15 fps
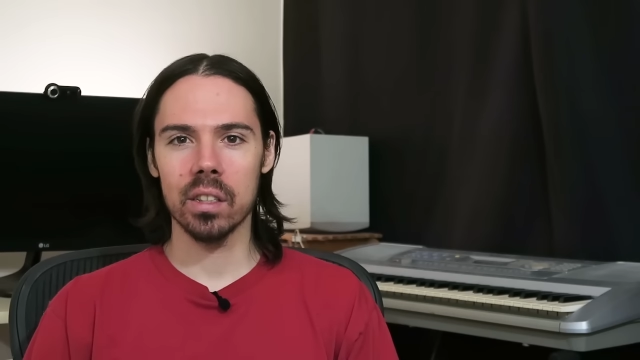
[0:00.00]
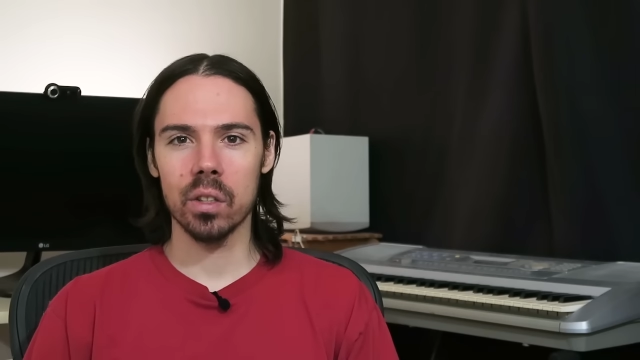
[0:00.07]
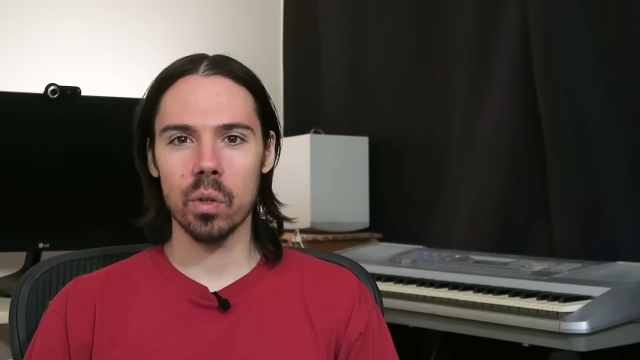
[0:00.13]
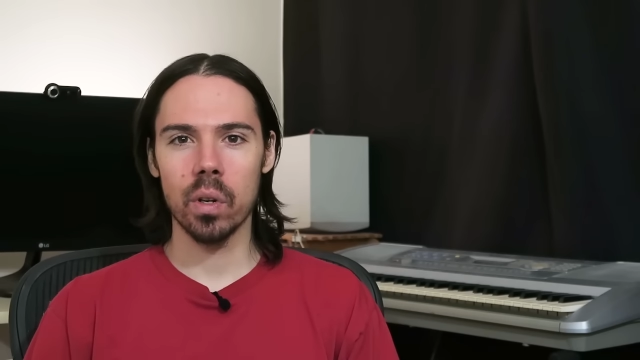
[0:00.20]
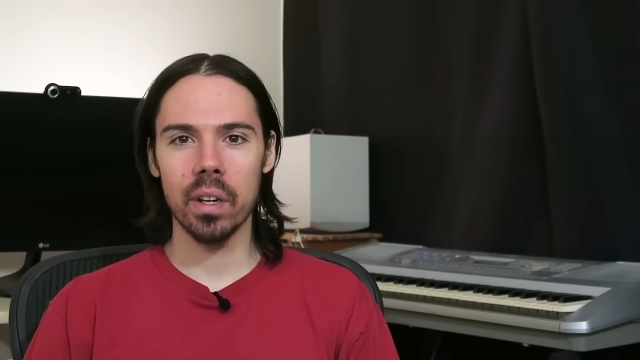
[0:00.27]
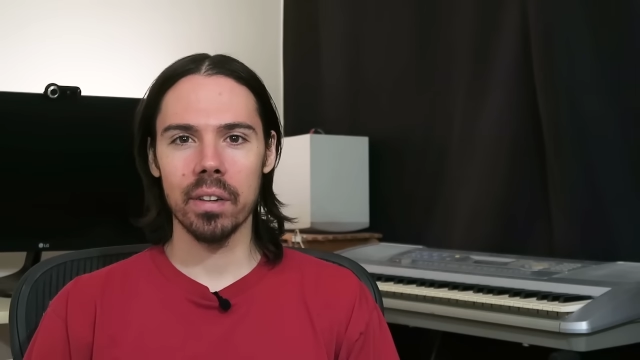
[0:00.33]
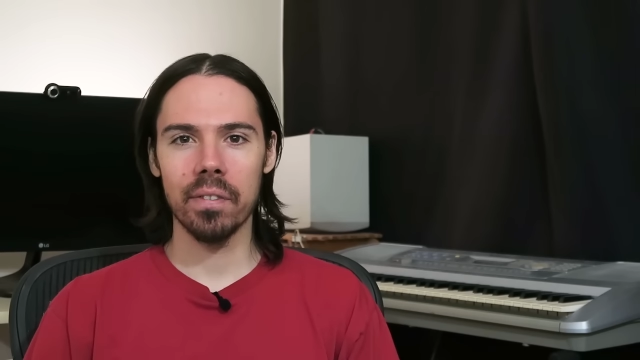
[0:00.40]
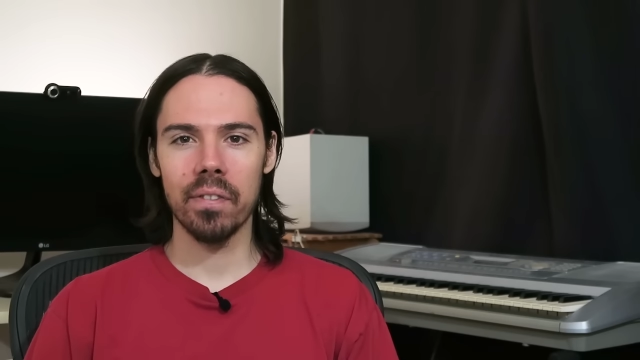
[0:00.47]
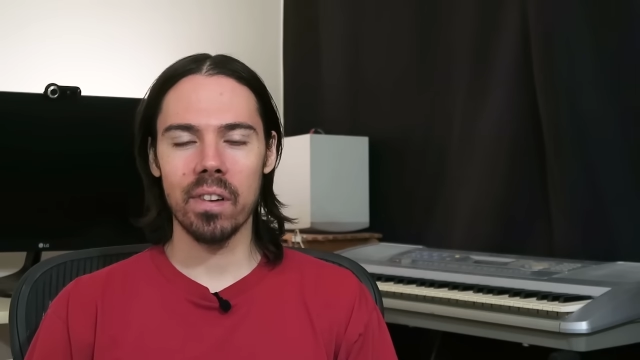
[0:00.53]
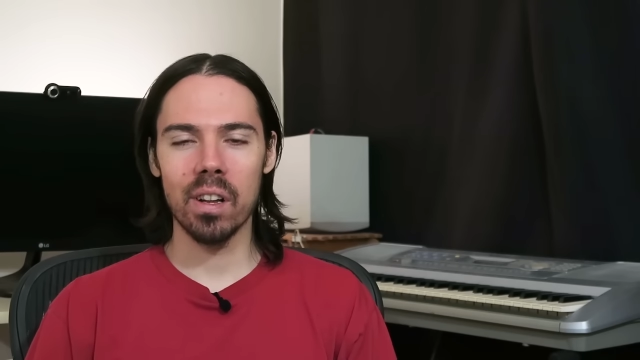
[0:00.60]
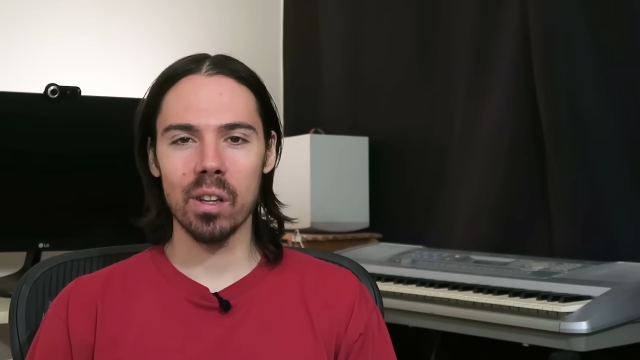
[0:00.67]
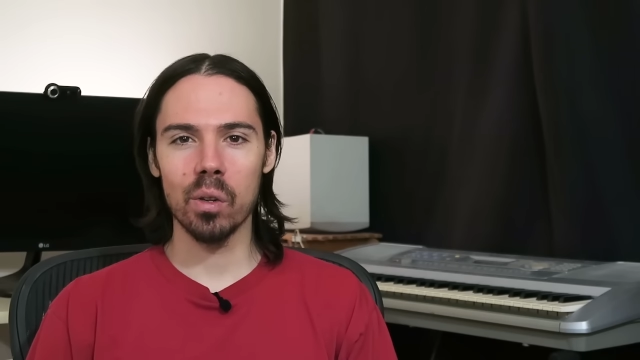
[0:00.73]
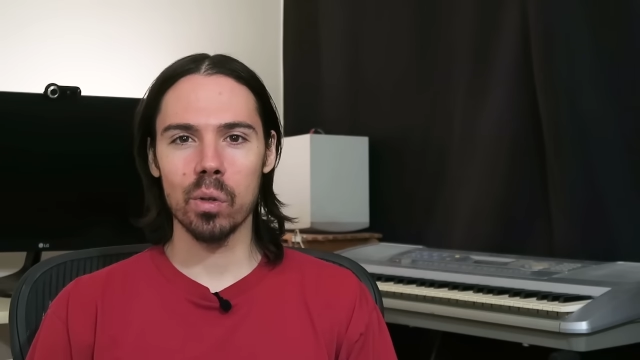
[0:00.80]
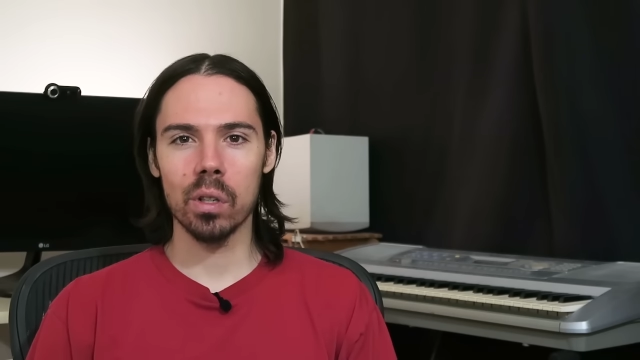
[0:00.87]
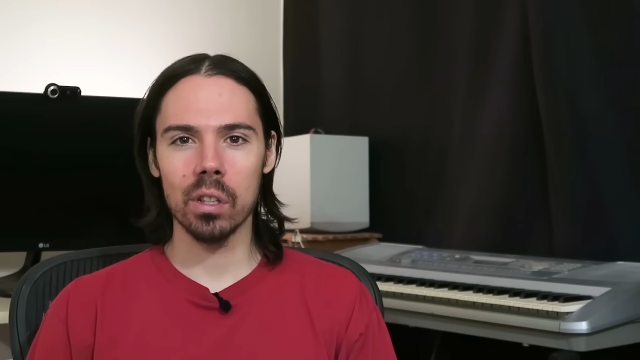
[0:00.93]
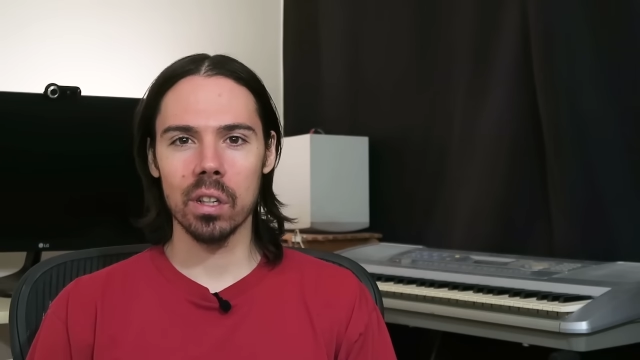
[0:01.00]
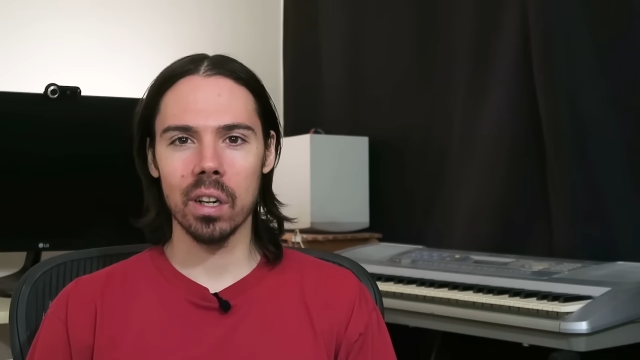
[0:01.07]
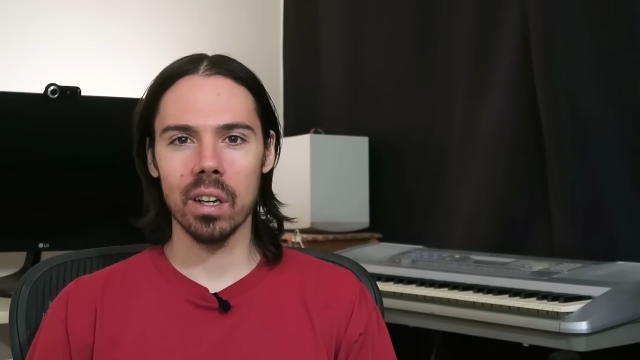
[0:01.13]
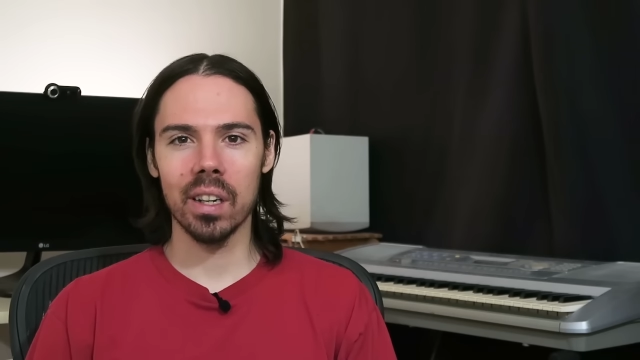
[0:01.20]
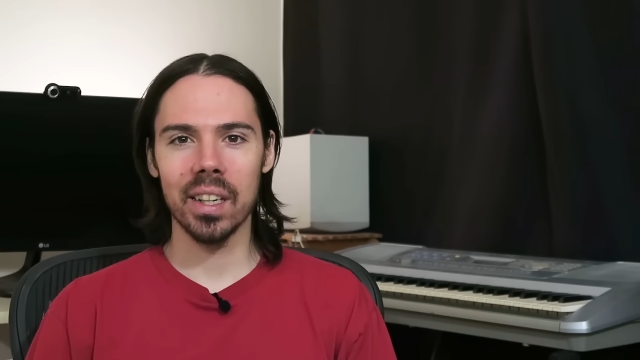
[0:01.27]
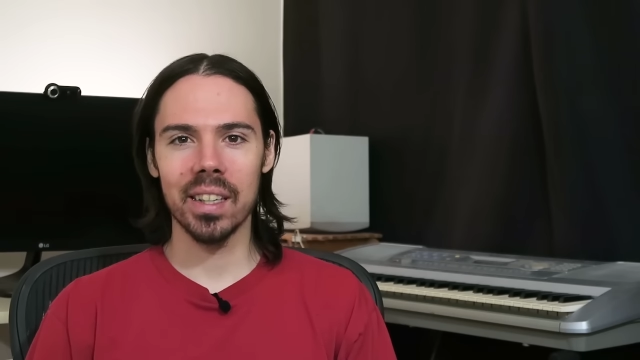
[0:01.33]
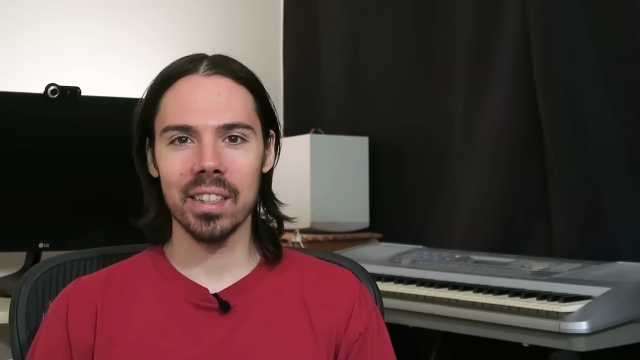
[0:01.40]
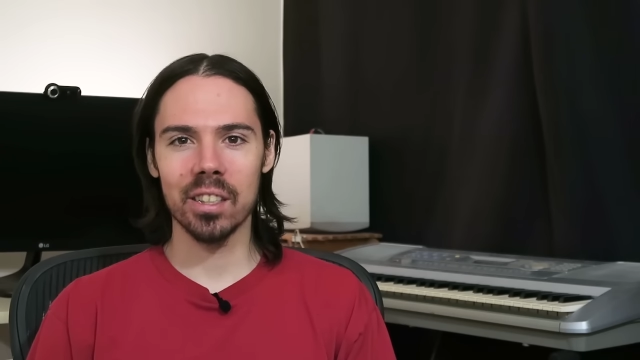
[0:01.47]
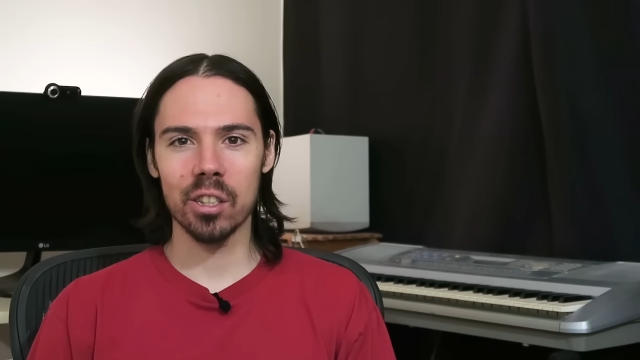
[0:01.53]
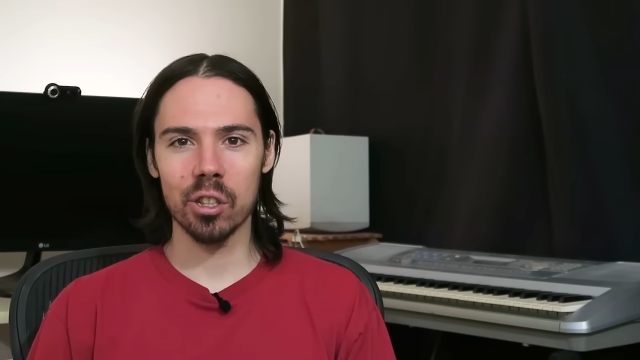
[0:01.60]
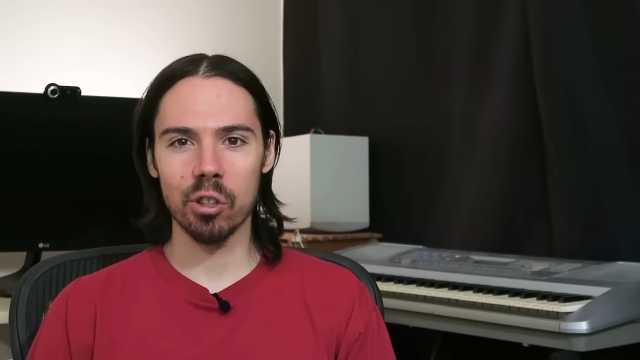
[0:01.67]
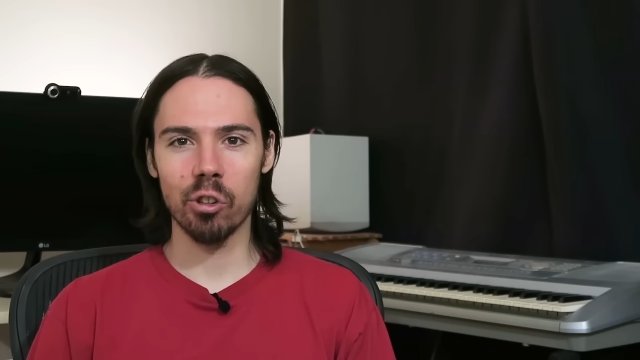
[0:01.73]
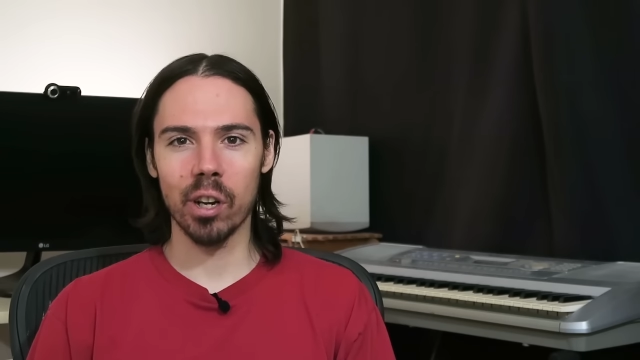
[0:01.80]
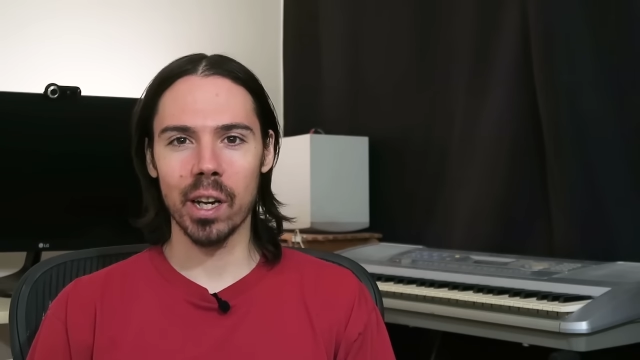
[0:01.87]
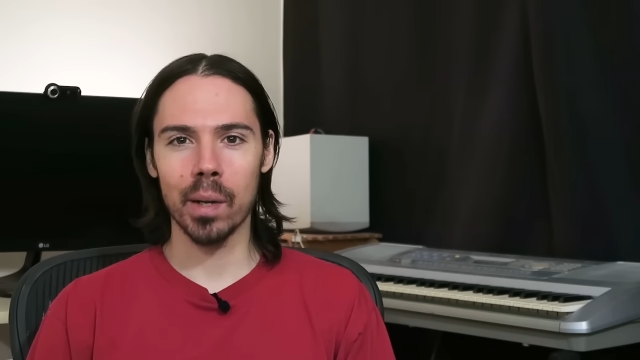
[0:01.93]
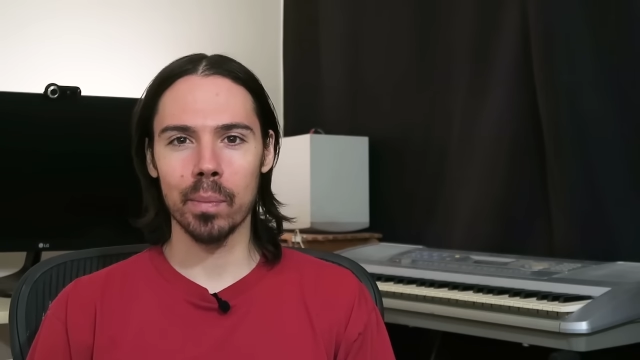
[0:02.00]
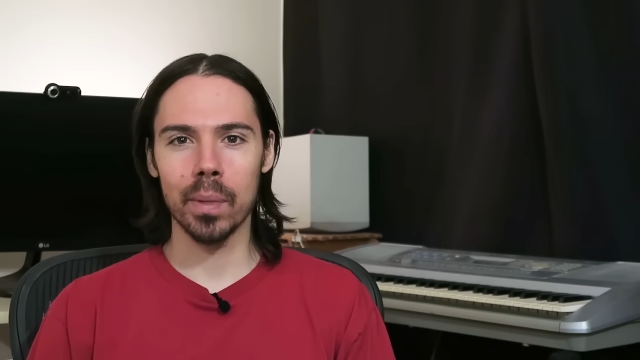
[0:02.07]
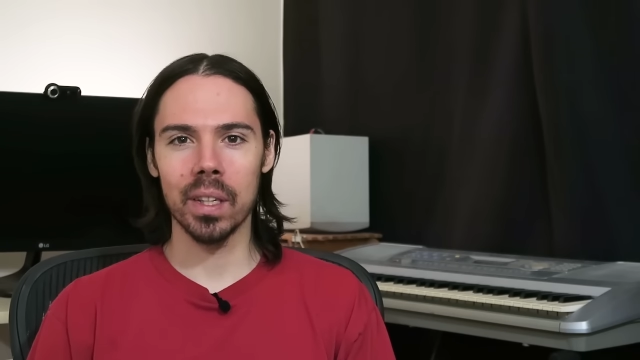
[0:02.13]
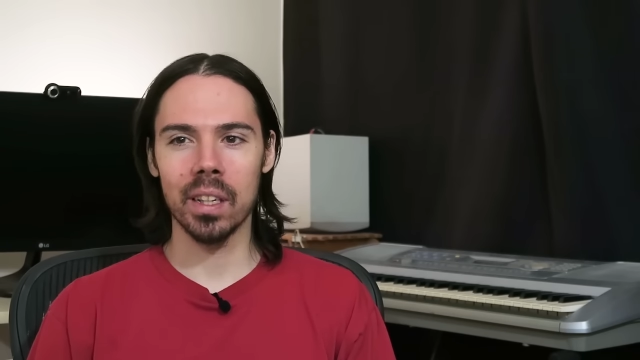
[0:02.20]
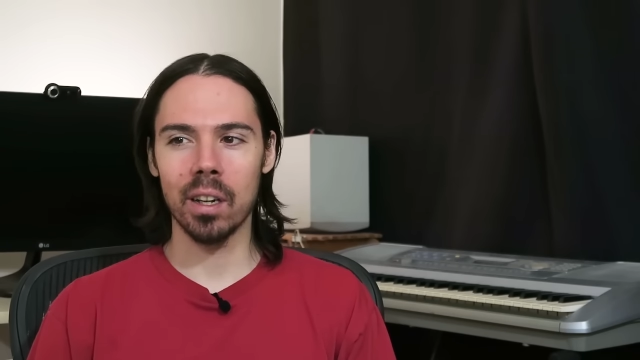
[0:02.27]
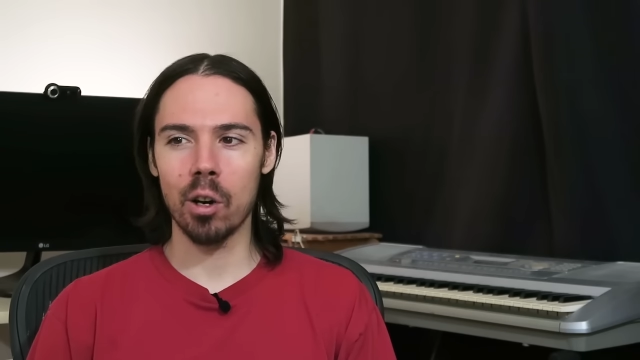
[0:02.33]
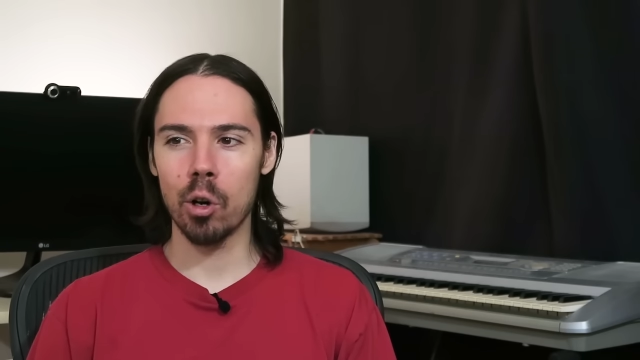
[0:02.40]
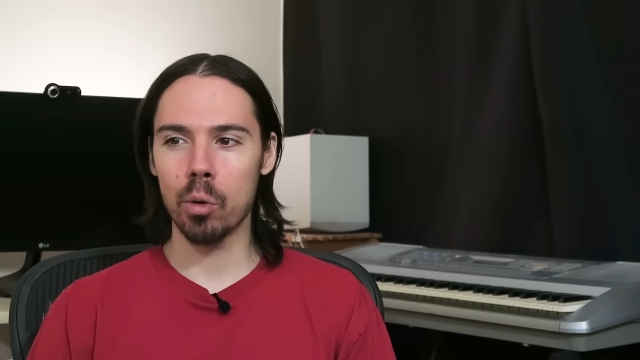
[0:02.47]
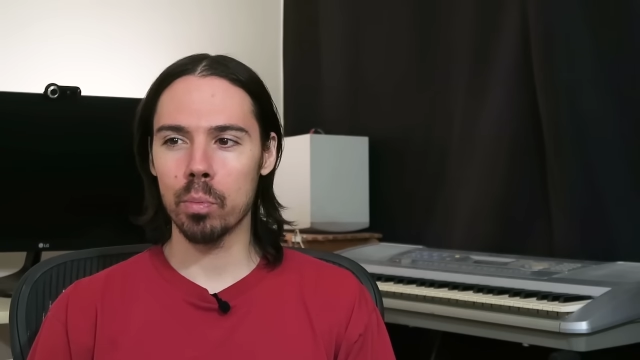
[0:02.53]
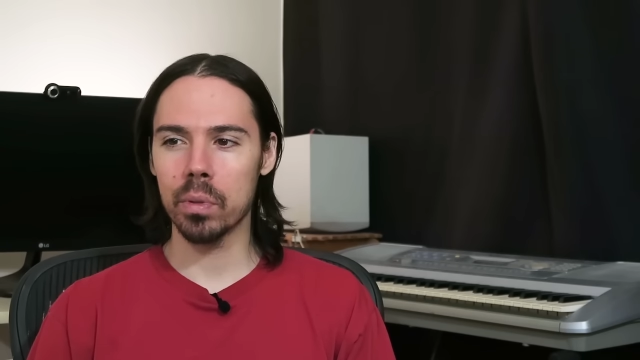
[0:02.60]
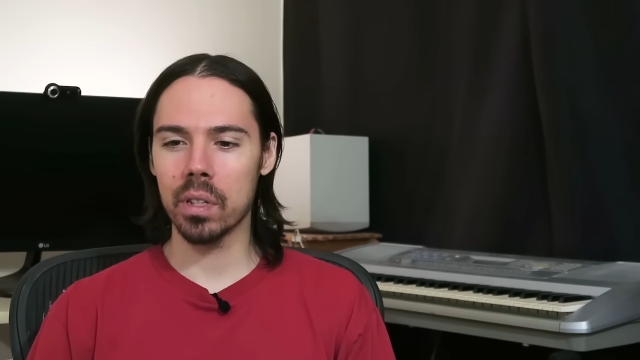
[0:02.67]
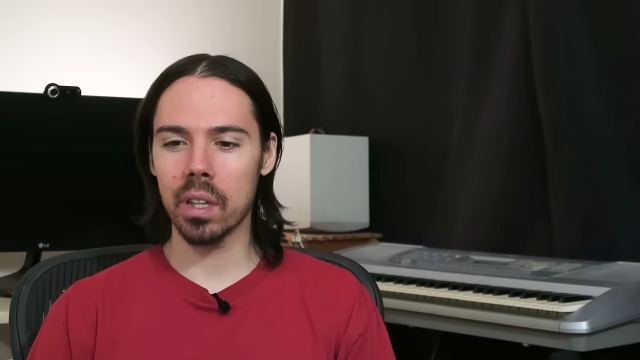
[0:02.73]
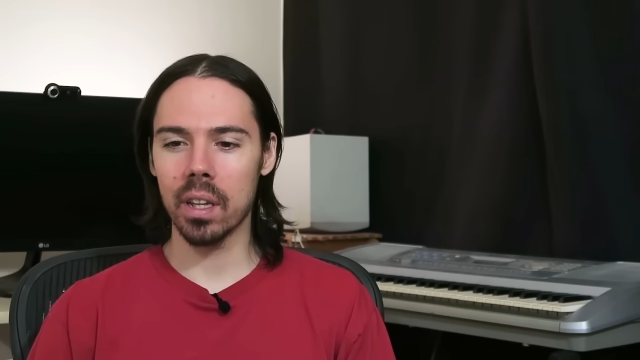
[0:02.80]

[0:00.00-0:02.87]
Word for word: So I follow her on Instagram in hopes